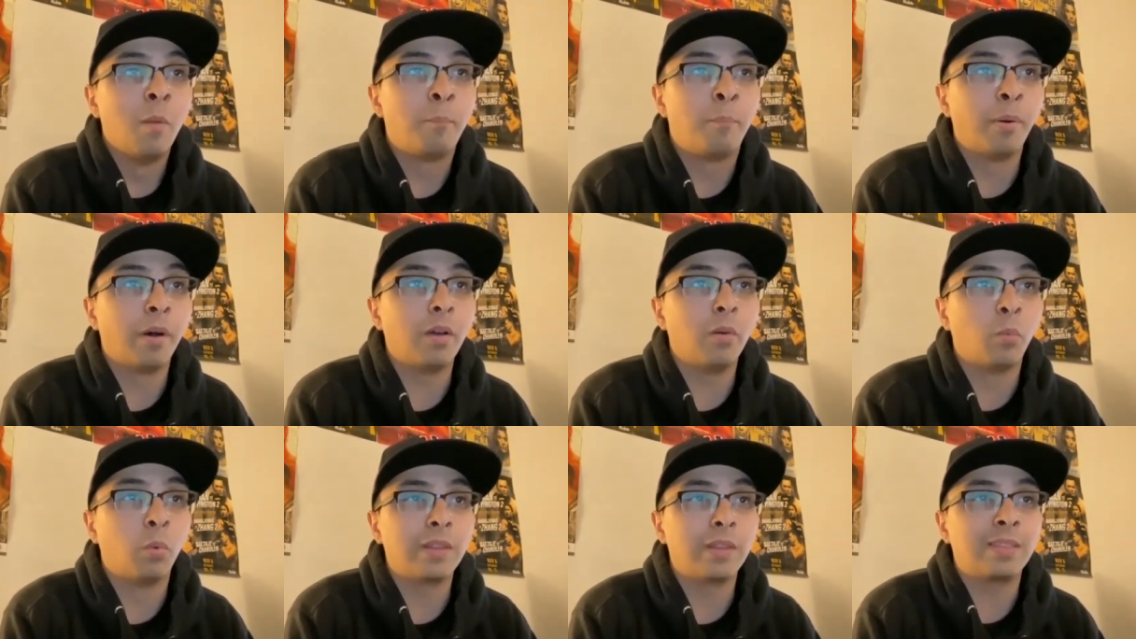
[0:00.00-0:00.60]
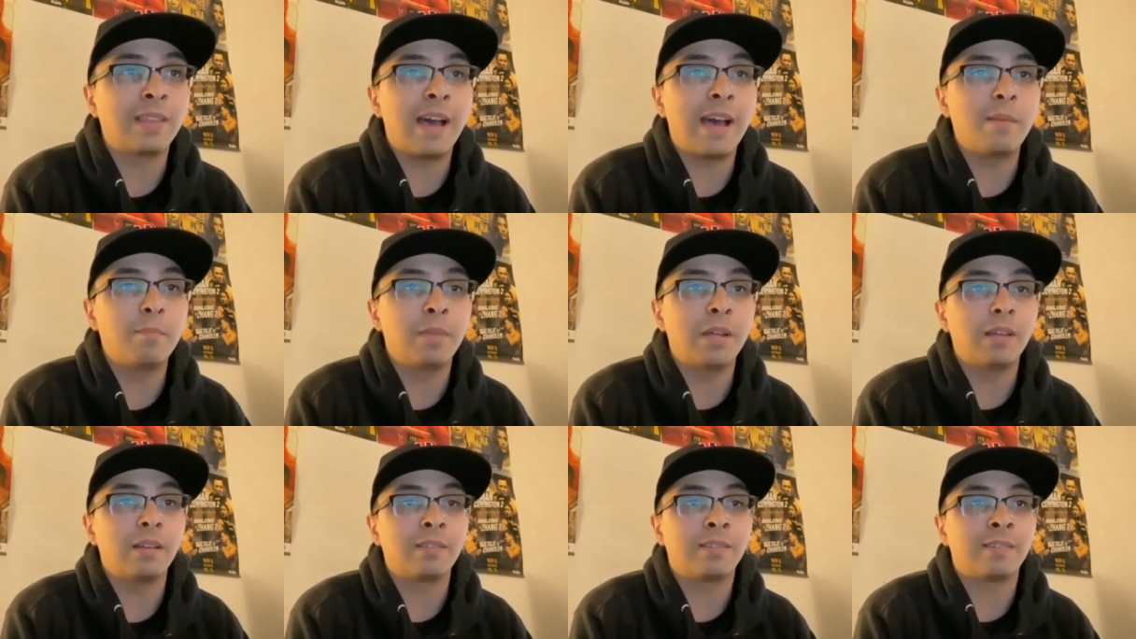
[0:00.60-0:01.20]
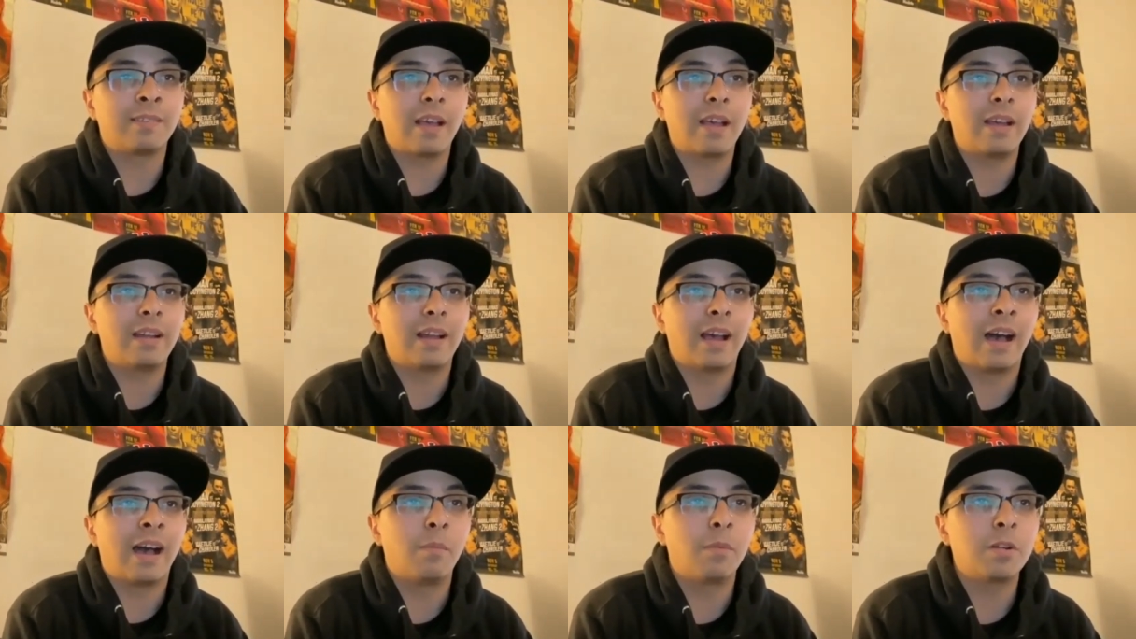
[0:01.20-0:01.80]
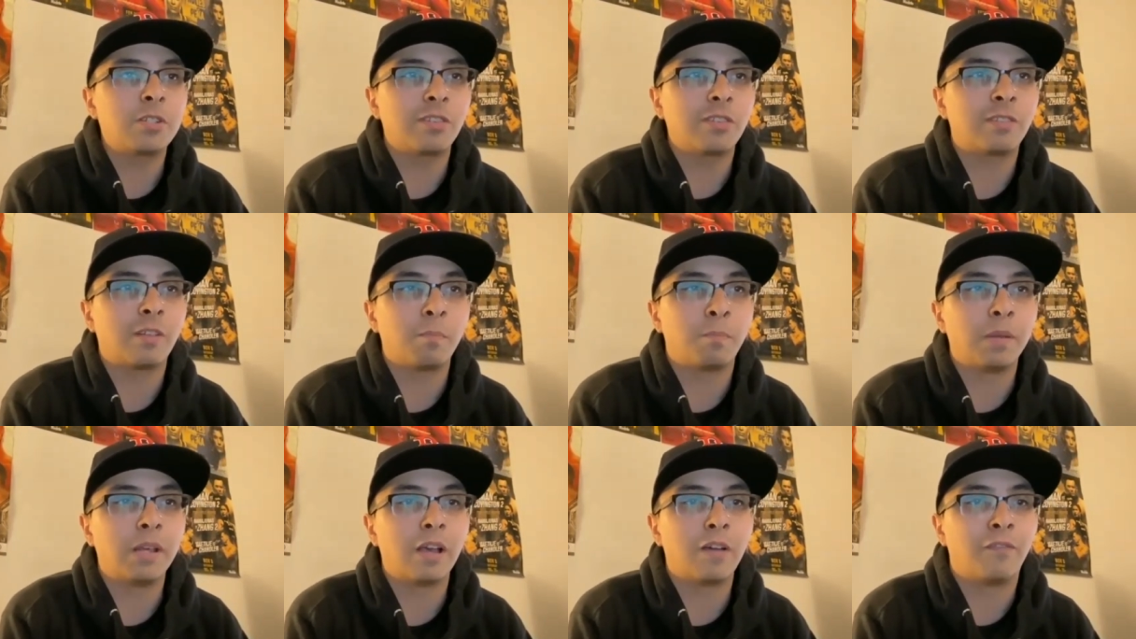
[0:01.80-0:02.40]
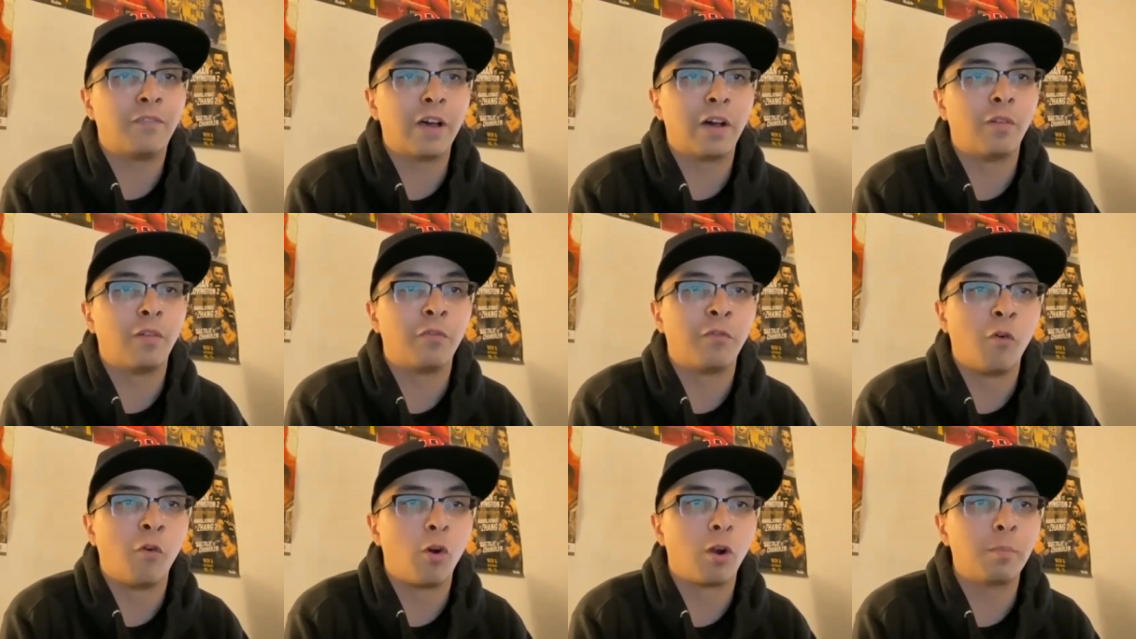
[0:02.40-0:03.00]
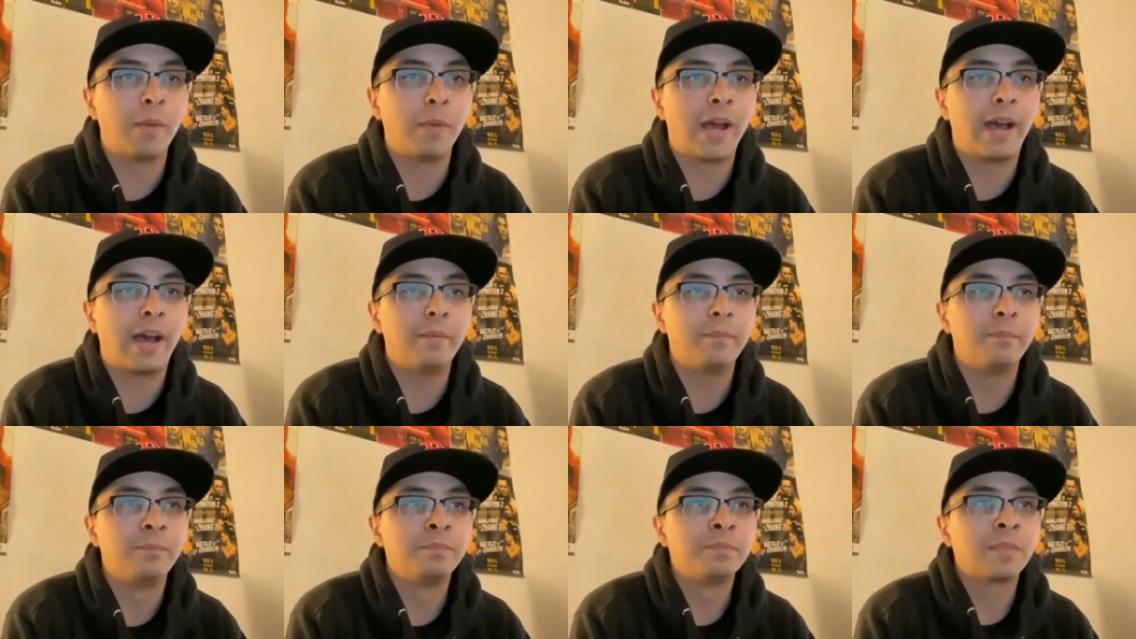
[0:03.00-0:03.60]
But with that being said, how much is the P F L format,